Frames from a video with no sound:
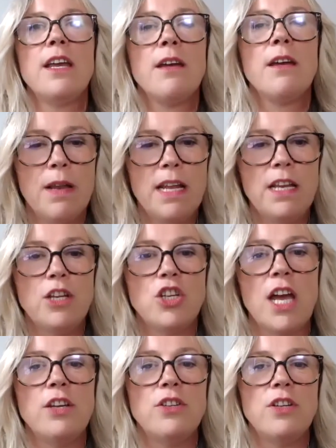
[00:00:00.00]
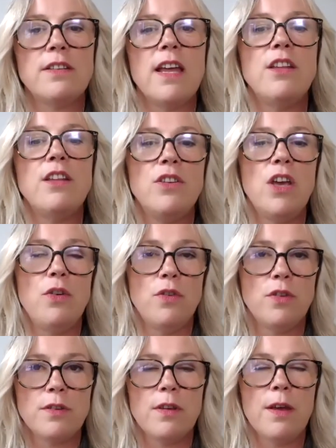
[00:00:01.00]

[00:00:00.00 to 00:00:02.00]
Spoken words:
completely changed its end use